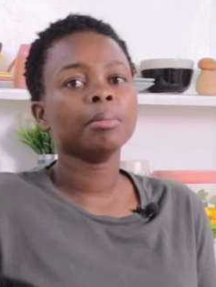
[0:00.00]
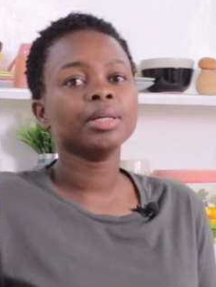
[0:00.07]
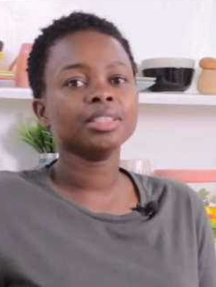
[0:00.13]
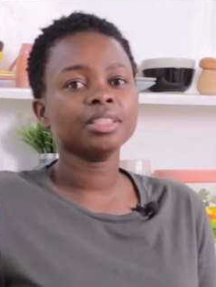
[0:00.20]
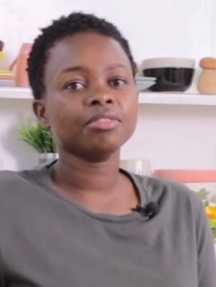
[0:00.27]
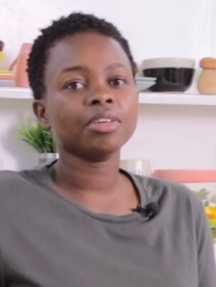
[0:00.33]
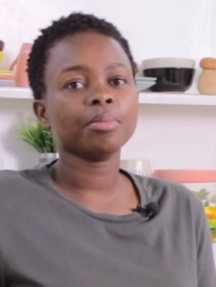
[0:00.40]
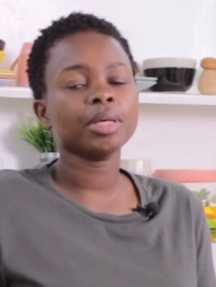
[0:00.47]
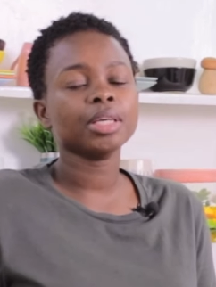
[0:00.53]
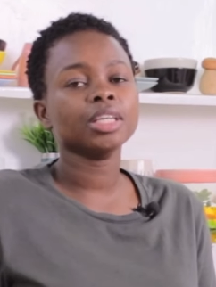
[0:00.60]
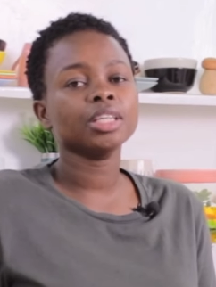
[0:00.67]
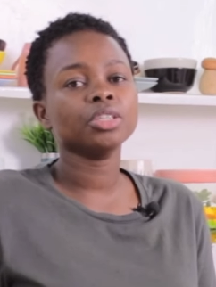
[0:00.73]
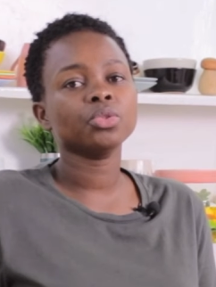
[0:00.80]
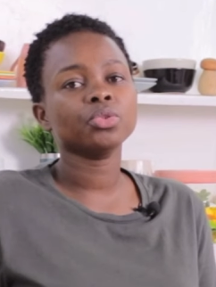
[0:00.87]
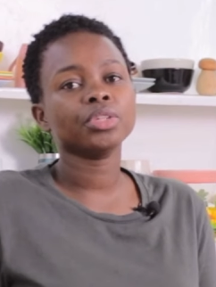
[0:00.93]
But if you're
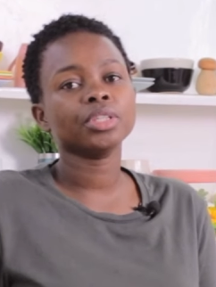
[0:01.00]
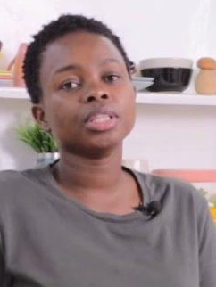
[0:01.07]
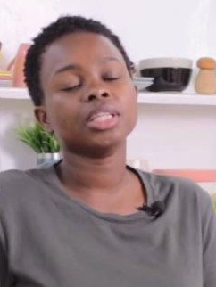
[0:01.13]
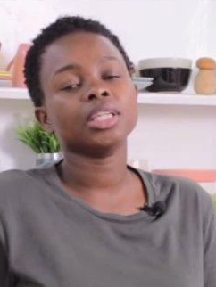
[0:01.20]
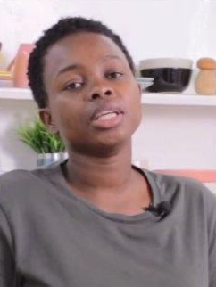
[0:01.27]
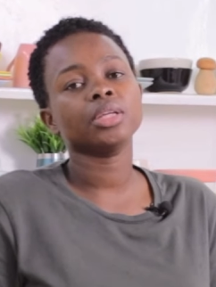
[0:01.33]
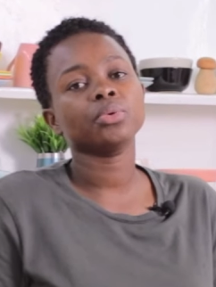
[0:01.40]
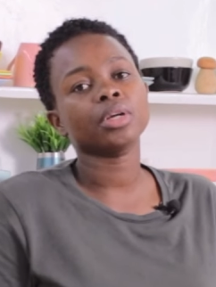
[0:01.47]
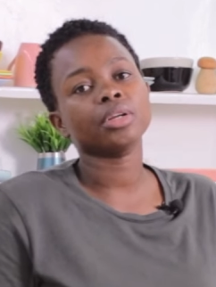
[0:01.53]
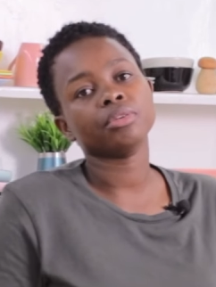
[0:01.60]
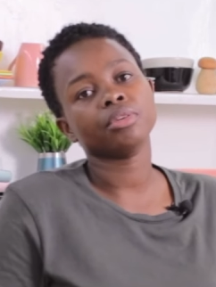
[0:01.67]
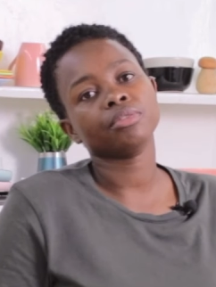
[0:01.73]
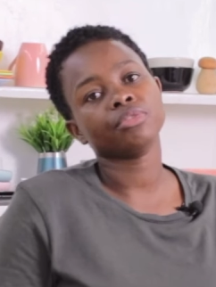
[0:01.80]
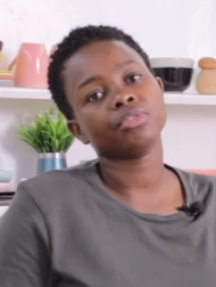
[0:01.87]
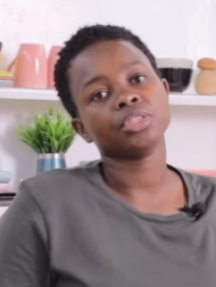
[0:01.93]
making during the day, you
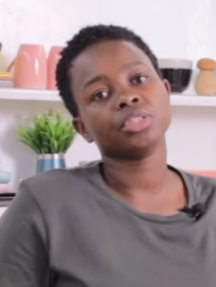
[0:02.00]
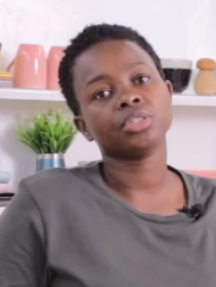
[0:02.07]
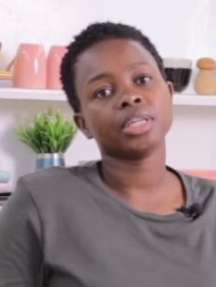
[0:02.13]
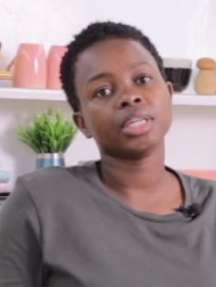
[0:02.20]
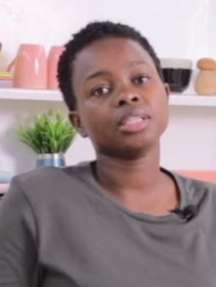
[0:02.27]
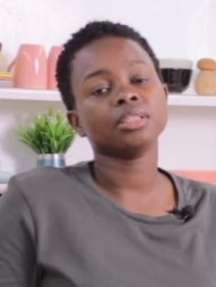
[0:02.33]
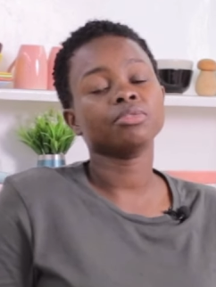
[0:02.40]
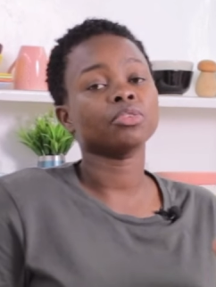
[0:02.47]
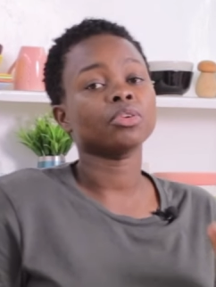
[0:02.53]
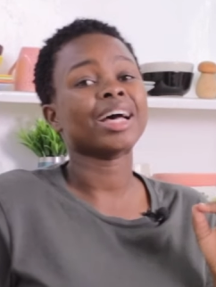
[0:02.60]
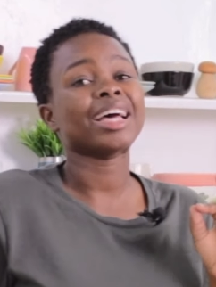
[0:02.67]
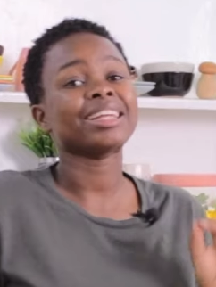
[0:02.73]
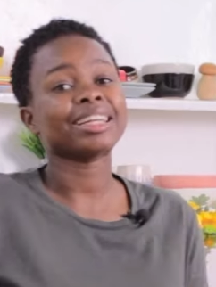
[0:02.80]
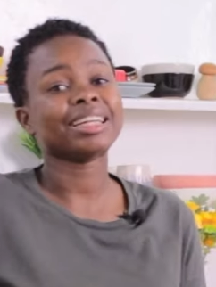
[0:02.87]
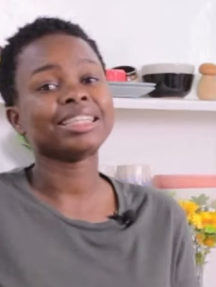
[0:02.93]
can refrigerate
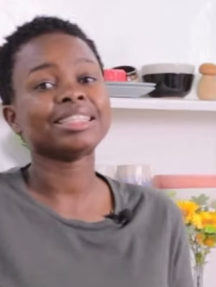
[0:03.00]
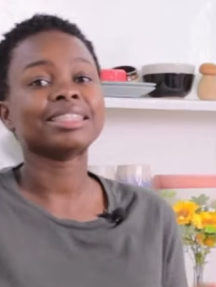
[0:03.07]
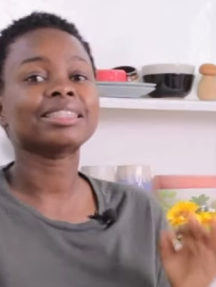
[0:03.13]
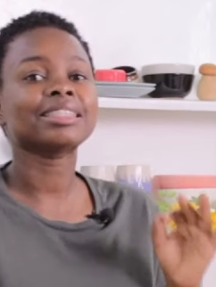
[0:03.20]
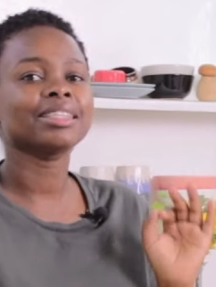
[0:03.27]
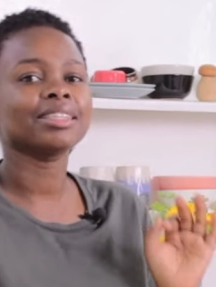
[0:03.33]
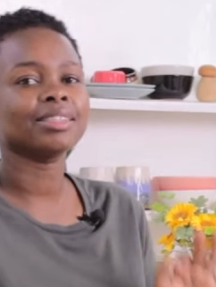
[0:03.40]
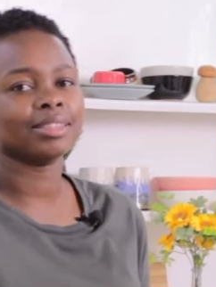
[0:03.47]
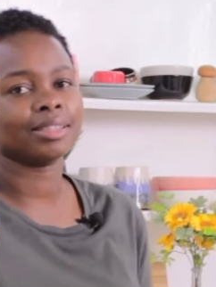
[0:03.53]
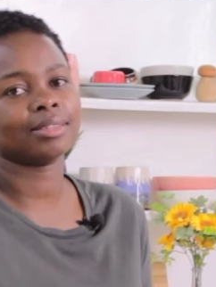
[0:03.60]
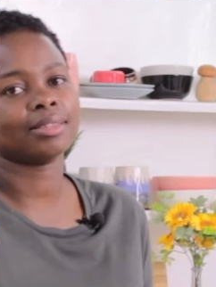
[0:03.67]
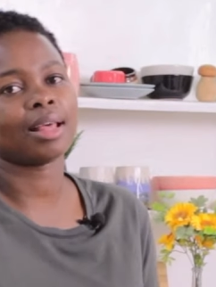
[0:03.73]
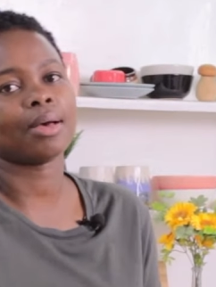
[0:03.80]
for at least 6